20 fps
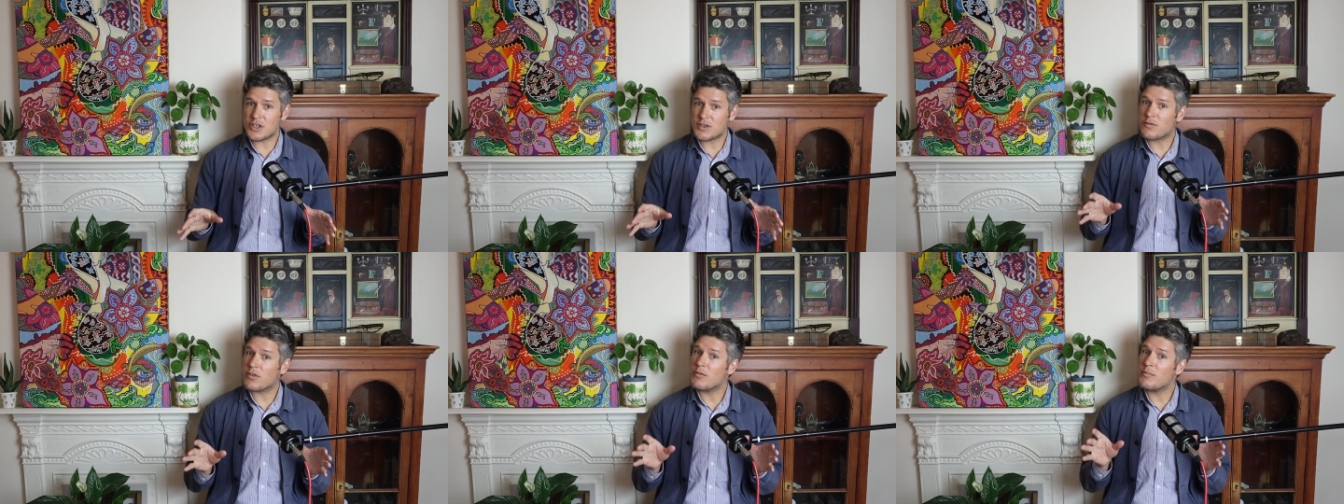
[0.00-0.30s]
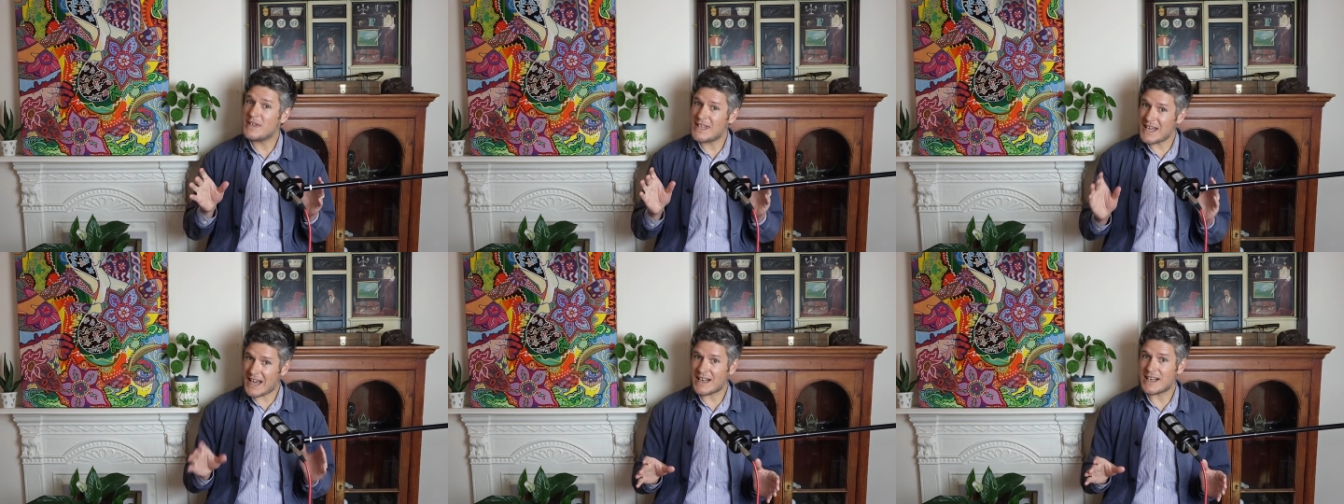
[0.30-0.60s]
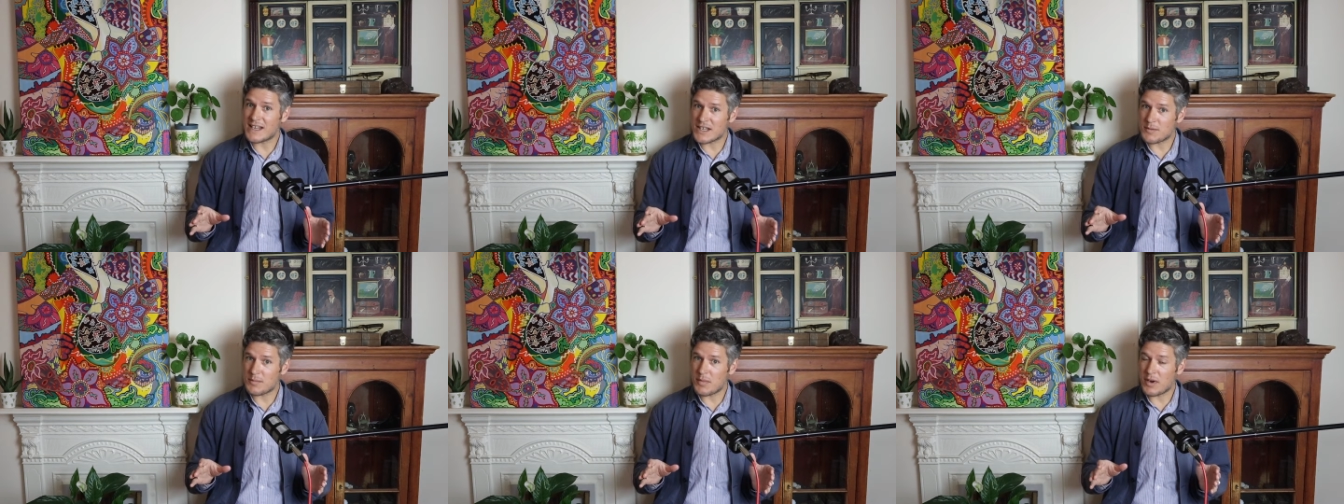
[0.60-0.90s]
from
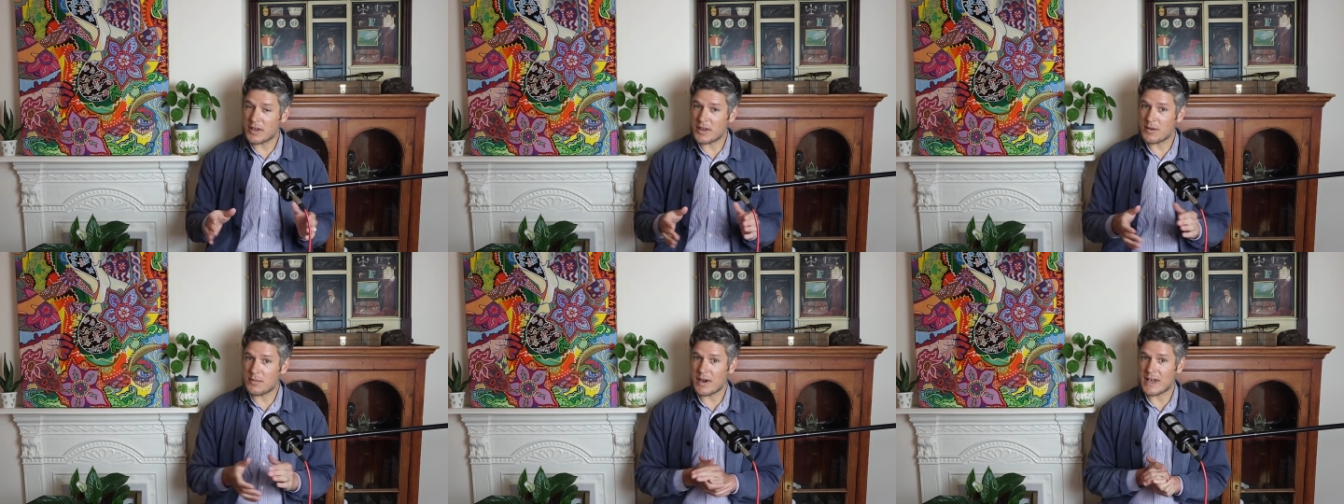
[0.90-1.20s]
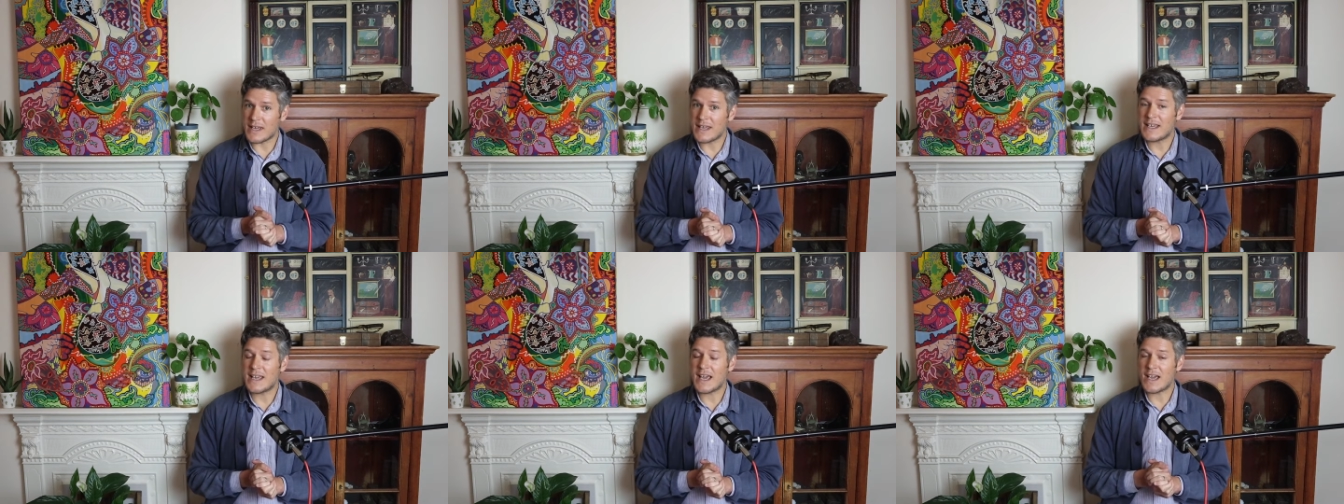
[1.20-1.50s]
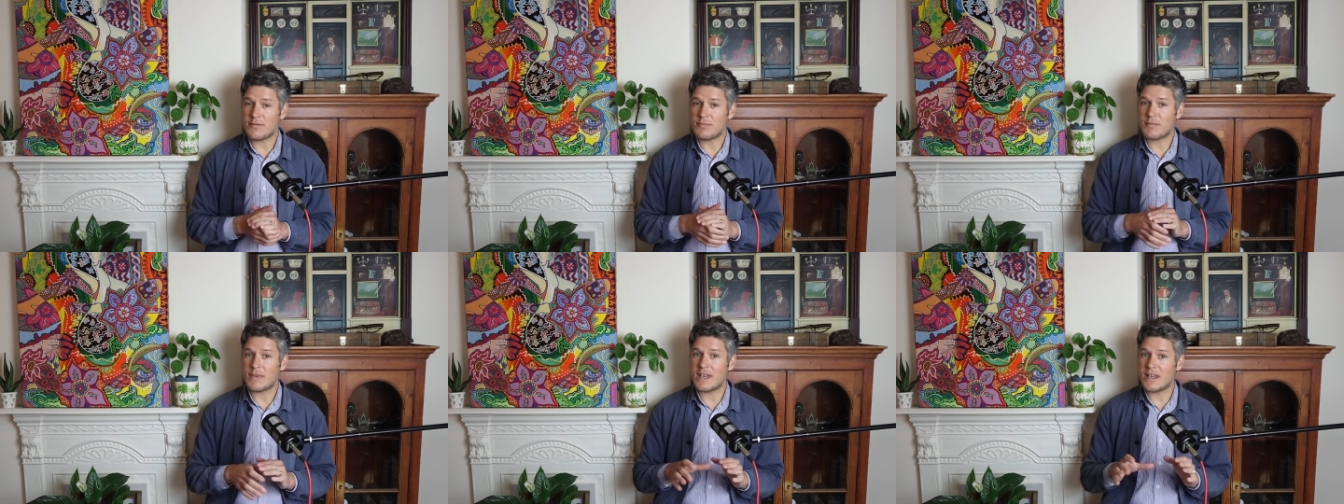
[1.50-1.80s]
Yannis, by the way, he
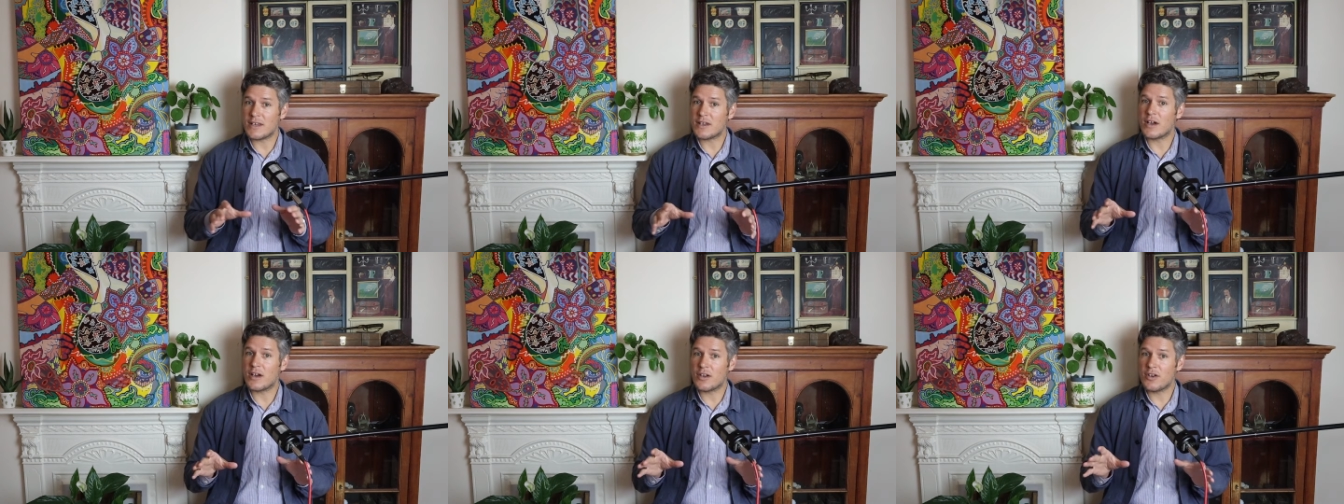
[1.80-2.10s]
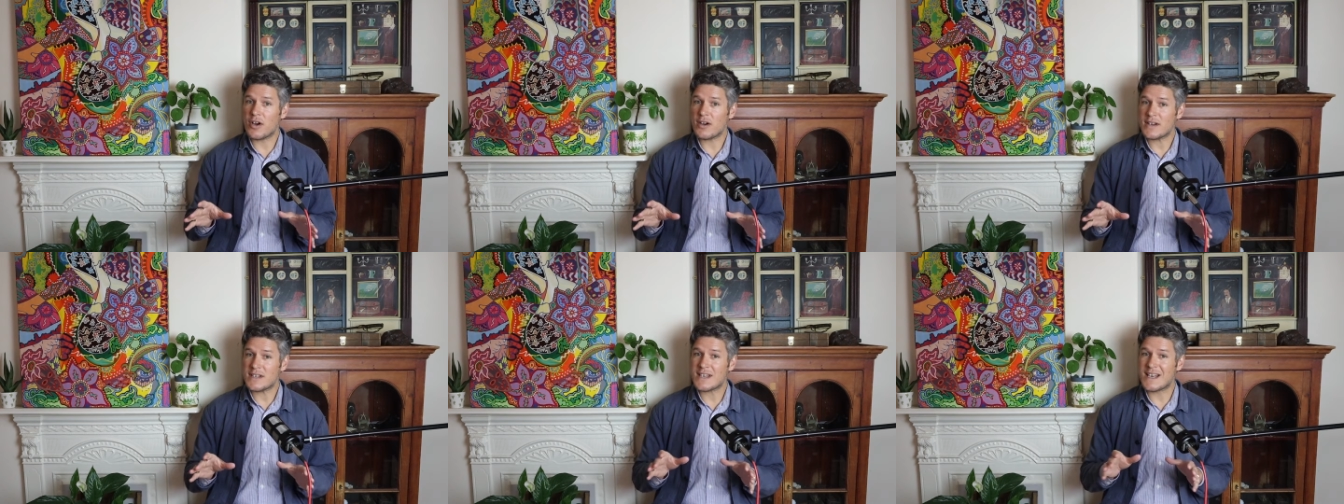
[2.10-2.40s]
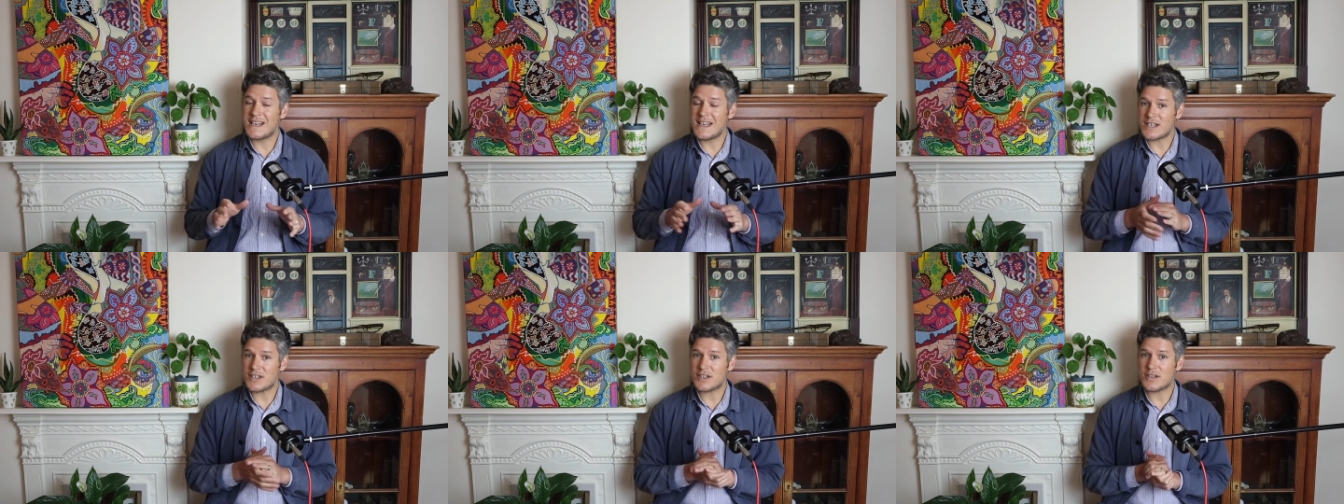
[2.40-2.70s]
gave me a nice
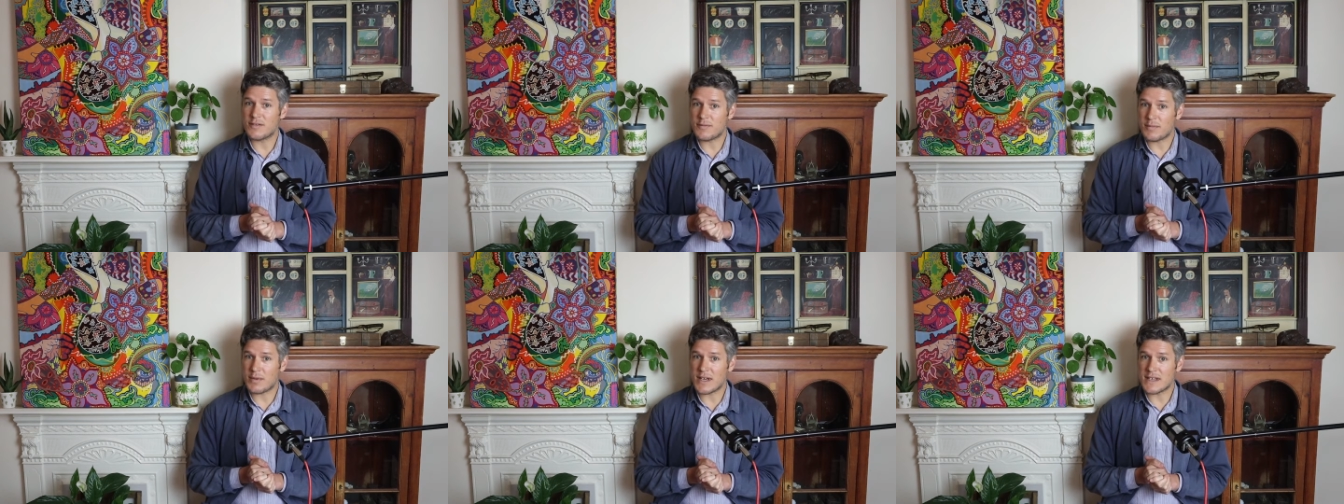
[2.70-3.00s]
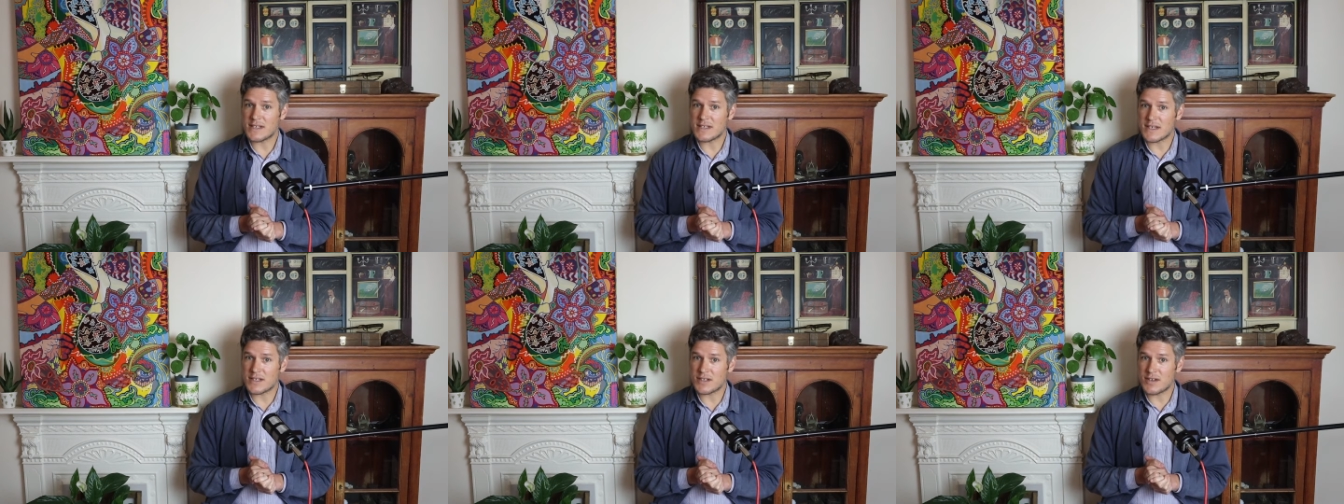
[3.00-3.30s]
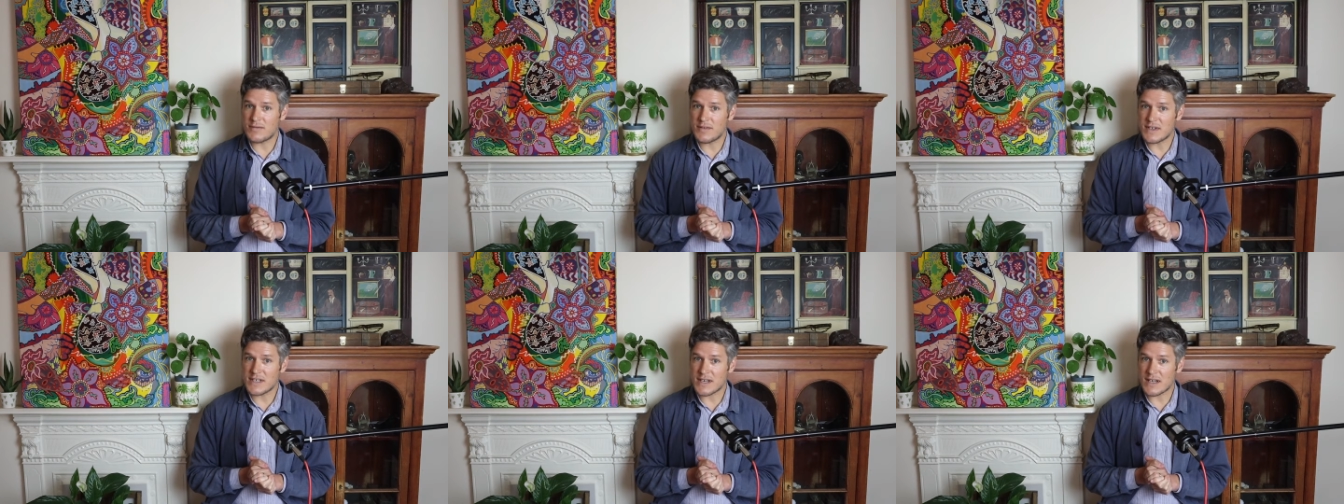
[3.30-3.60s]
list of places
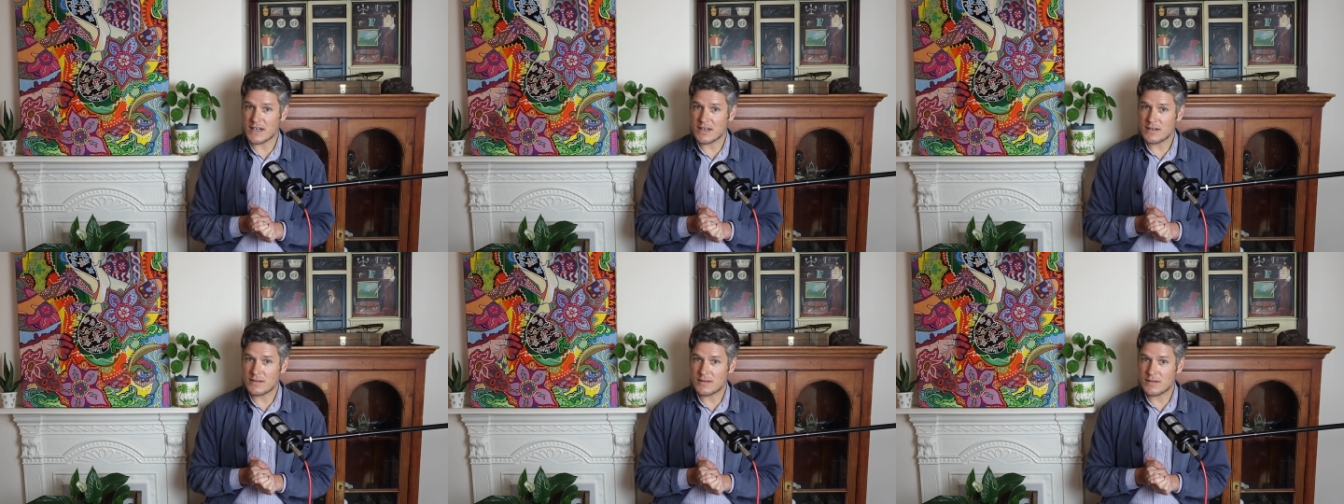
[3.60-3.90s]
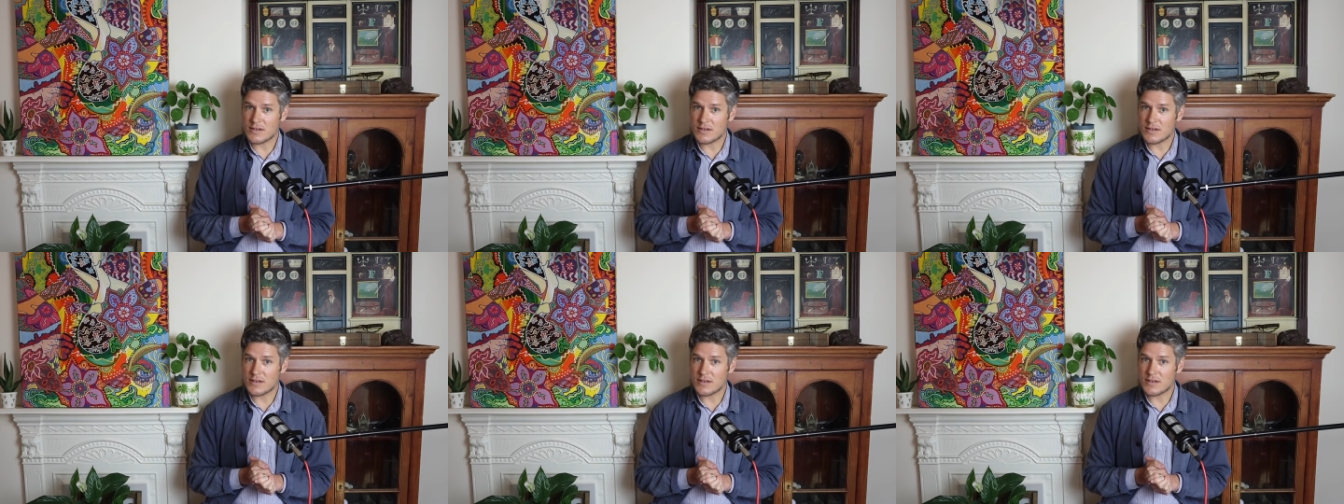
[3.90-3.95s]
to visit,